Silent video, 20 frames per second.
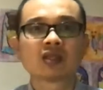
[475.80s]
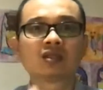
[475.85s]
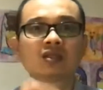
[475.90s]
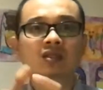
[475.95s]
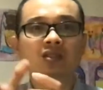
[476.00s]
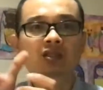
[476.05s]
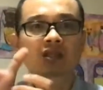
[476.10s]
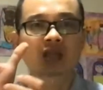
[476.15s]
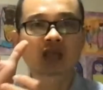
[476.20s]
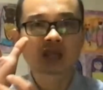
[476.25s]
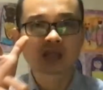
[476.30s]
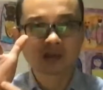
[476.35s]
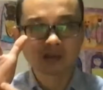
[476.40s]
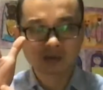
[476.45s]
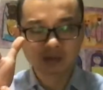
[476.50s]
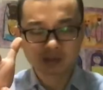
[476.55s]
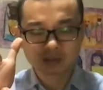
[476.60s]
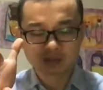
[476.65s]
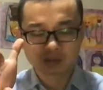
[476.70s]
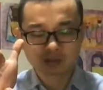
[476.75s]
Just get
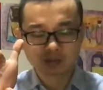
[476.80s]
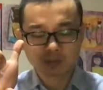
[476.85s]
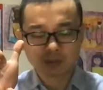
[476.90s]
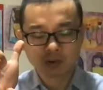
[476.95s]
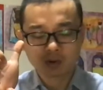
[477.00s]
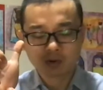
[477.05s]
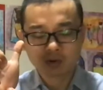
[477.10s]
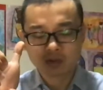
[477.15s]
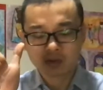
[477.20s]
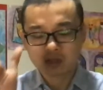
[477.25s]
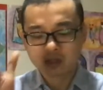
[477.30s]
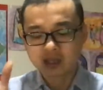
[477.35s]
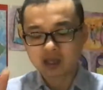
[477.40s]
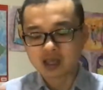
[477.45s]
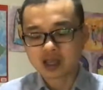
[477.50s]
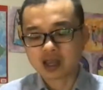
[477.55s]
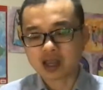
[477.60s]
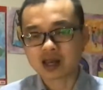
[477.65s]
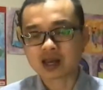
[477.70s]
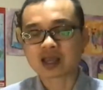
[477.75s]
this point,
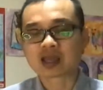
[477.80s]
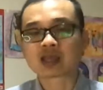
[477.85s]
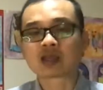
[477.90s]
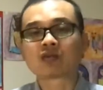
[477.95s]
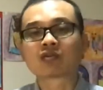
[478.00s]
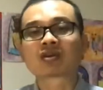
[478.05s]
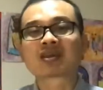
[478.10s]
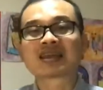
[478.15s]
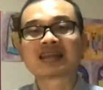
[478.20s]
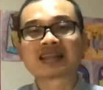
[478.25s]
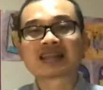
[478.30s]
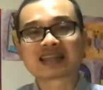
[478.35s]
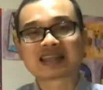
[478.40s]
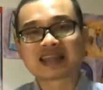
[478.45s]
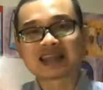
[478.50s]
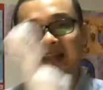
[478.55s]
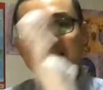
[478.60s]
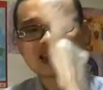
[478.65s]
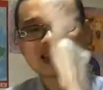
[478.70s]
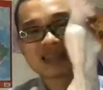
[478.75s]
and you can
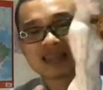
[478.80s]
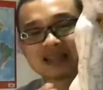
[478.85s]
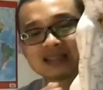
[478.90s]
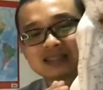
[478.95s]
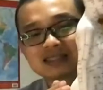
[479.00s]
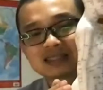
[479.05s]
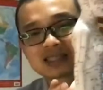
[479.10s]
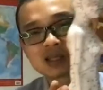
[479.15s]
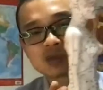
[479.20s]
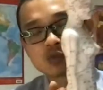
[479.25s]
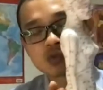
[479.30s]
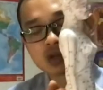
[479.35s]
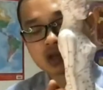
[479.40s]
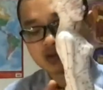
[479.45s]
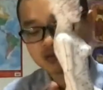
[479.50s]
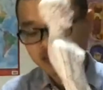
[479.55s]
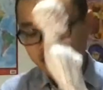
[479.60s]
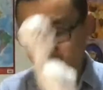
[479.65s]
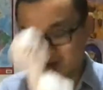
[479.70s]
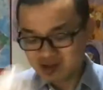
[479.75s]
get instant
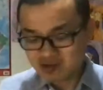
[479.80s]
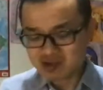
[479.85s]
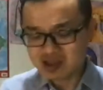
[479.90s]
relief. When you